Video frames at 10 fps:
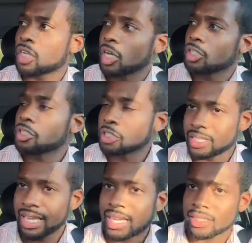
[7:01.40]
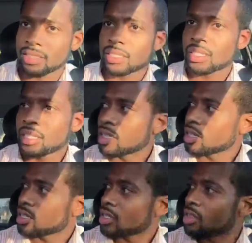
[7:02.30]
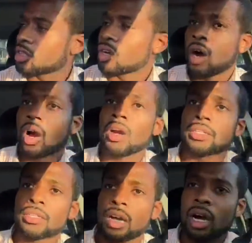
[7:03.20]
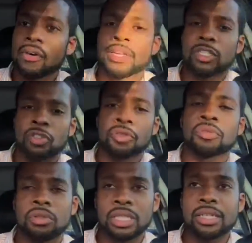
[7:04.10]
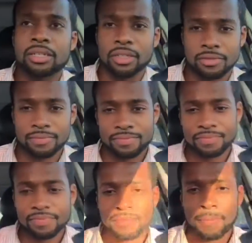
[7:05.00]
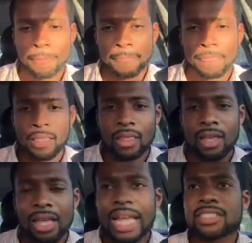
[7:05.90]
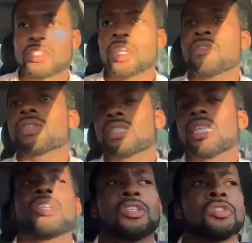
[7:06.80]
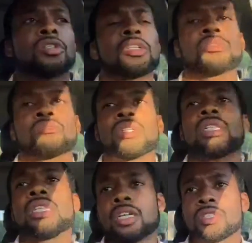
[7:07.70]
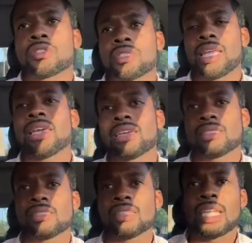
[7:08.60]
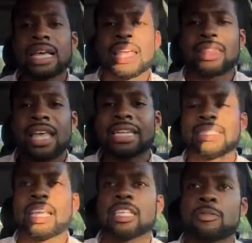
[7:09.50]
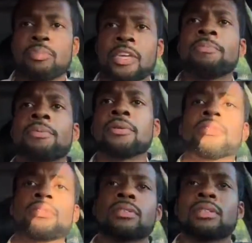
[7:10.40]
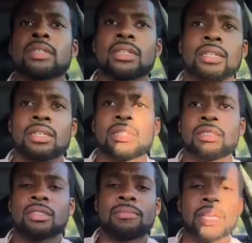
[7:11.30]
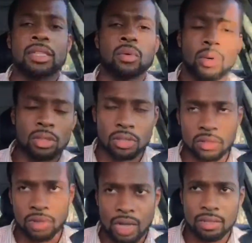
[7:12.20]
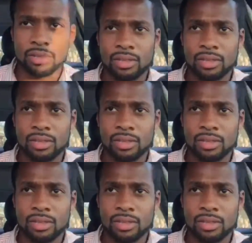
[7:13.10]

to understand the heart of a true leader. As a servant leader, you start to really understand that it takes people to make the world go round.